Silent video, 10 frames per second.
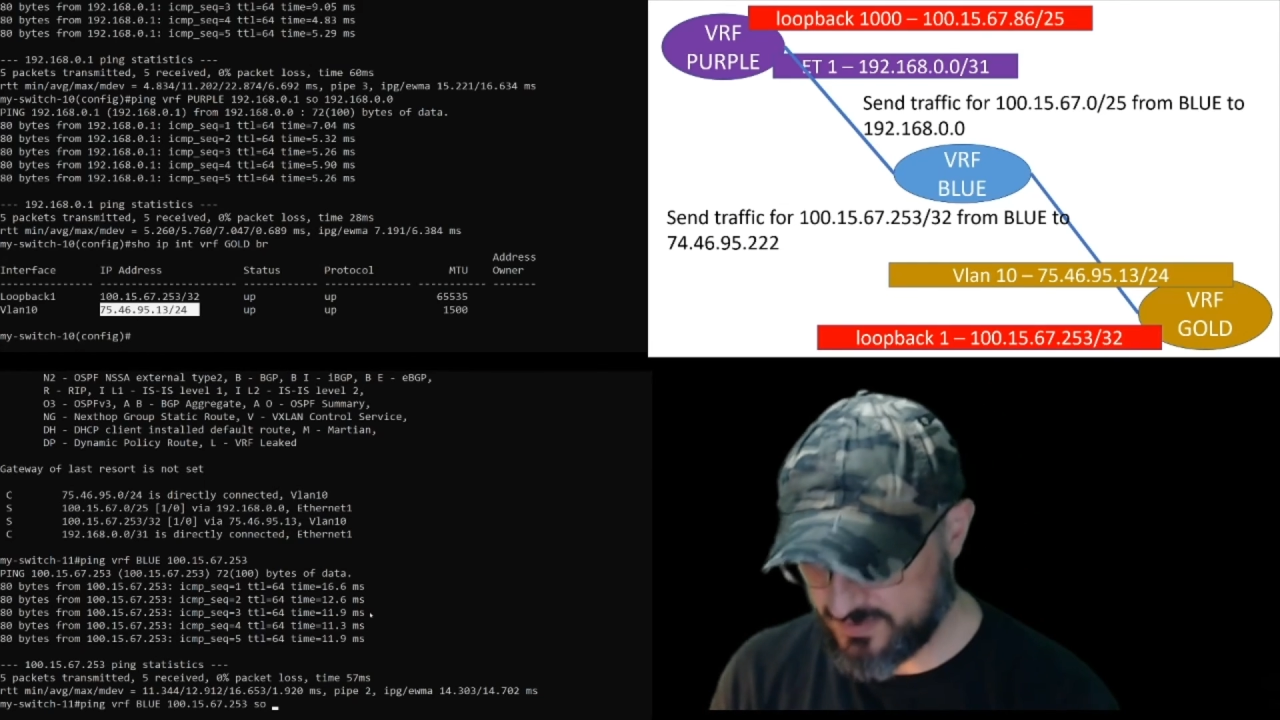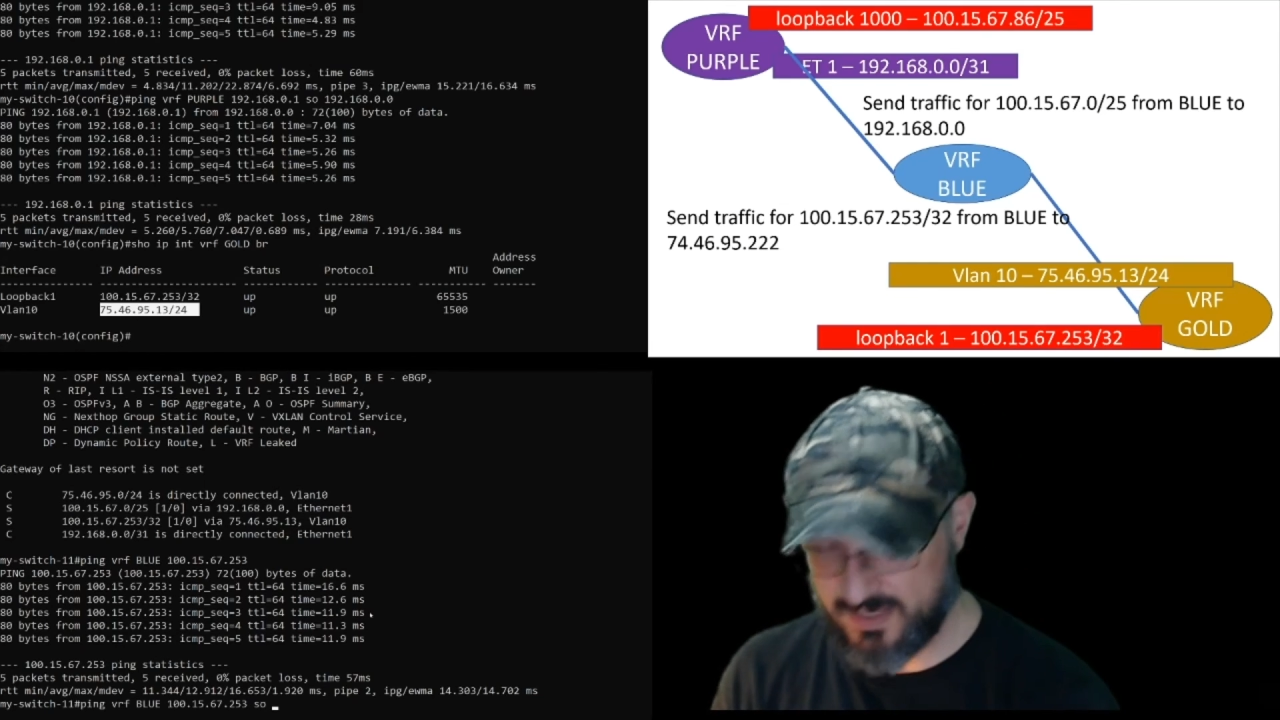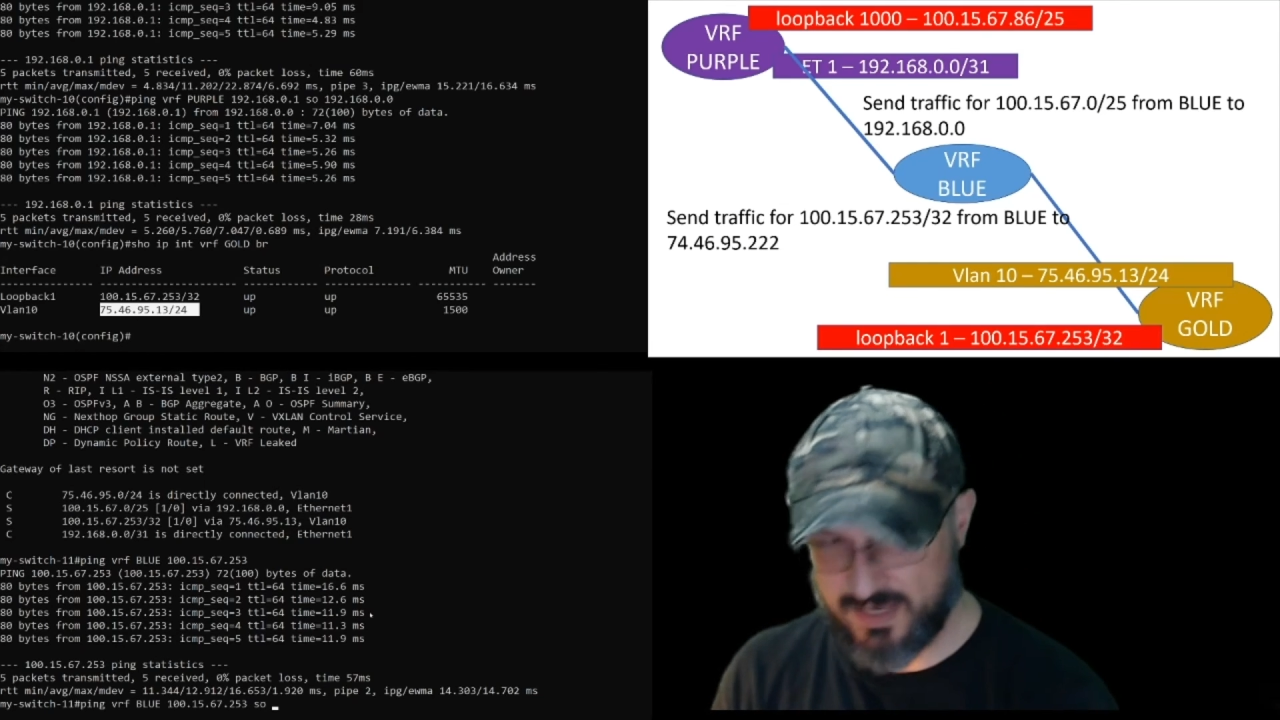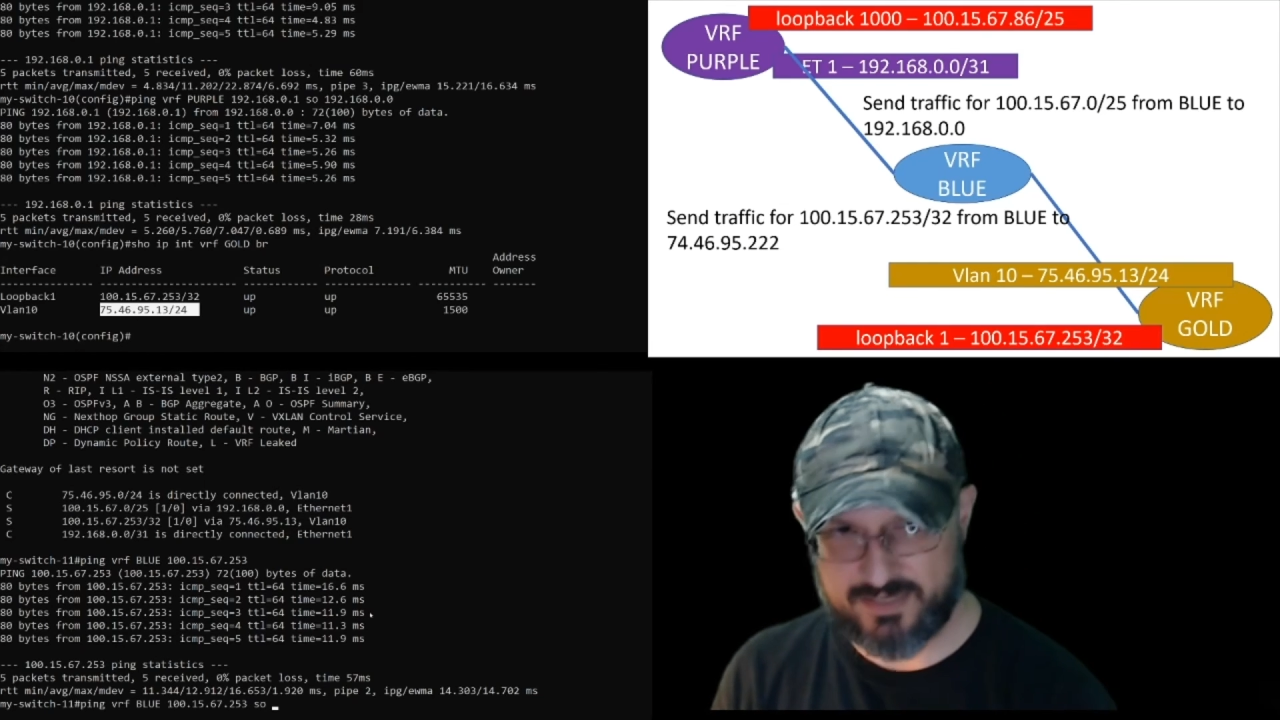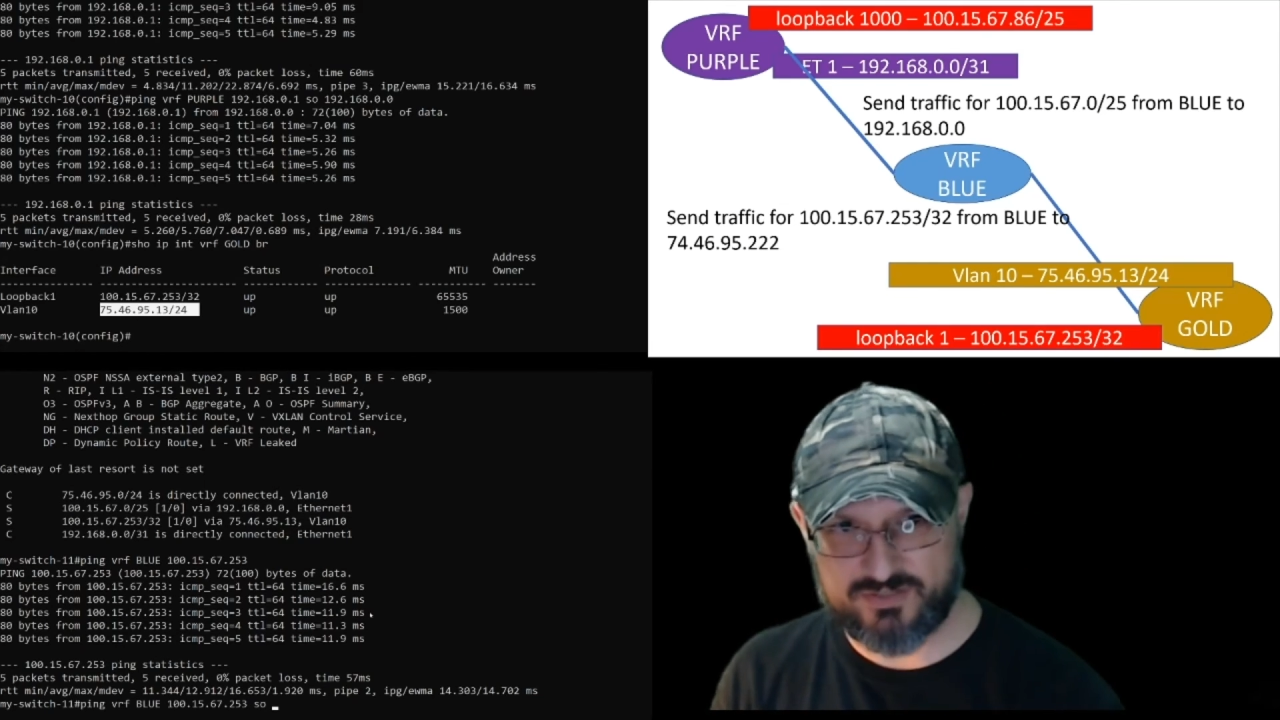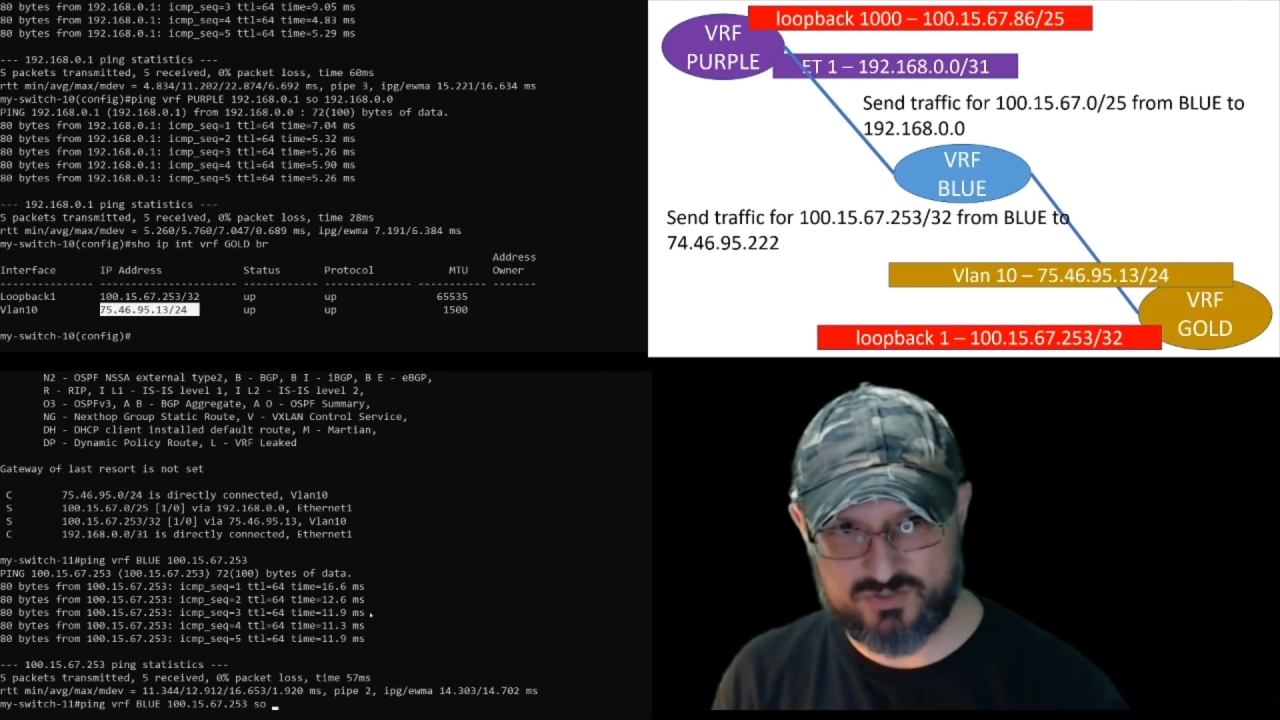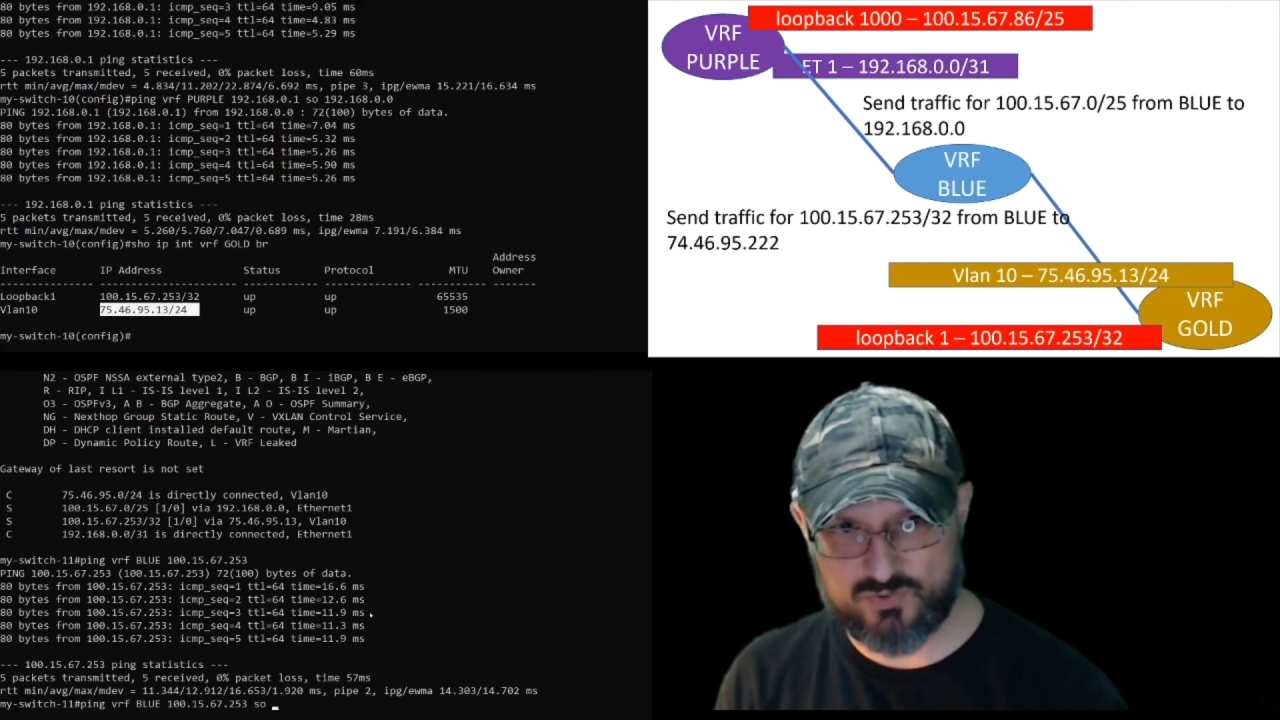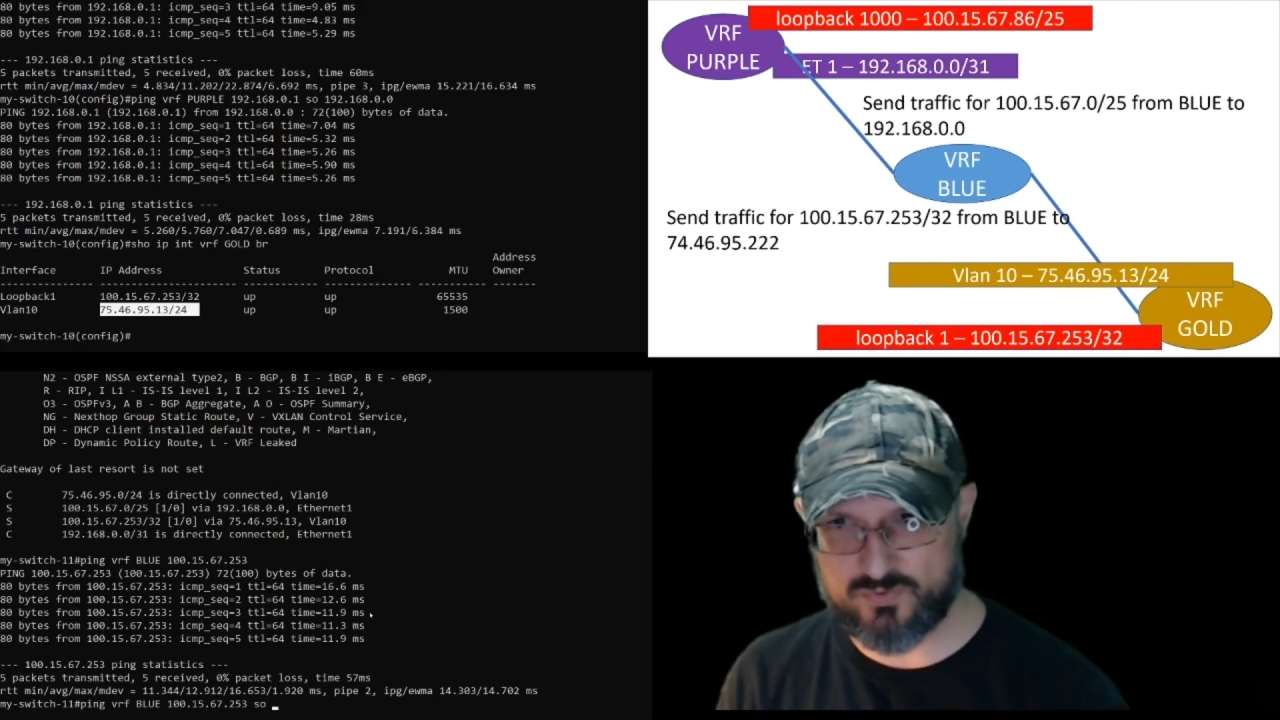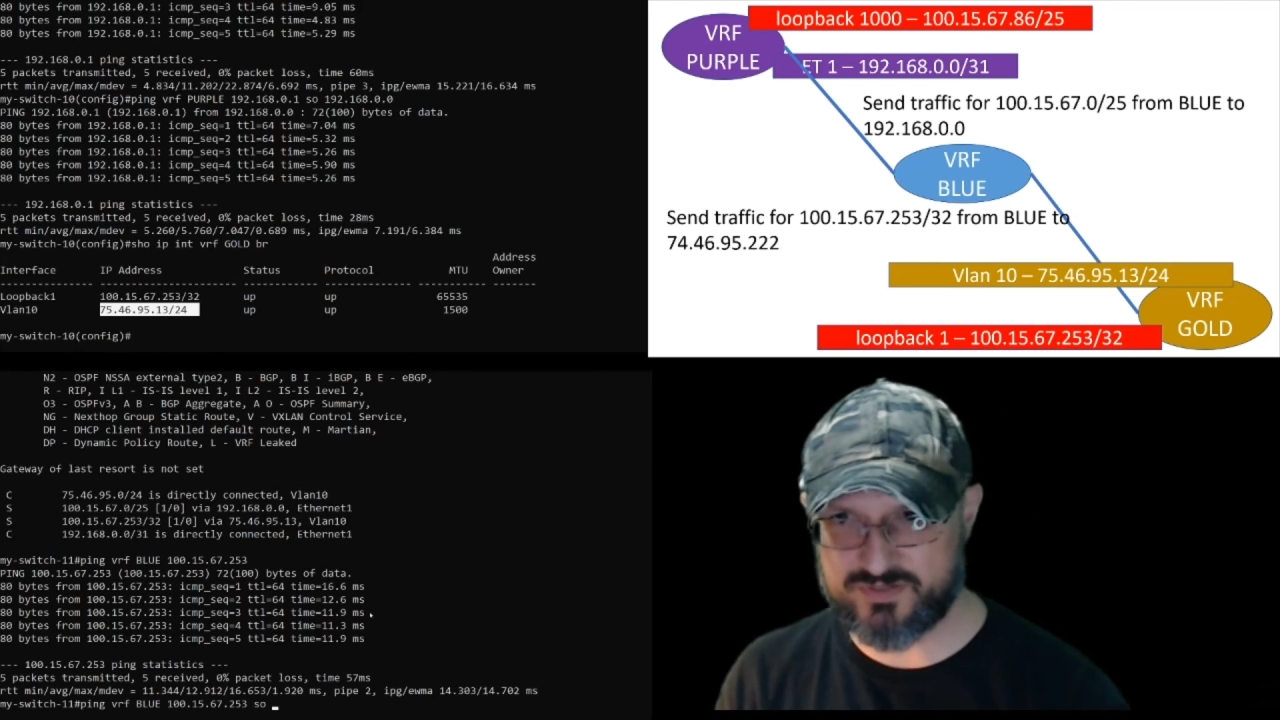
I can source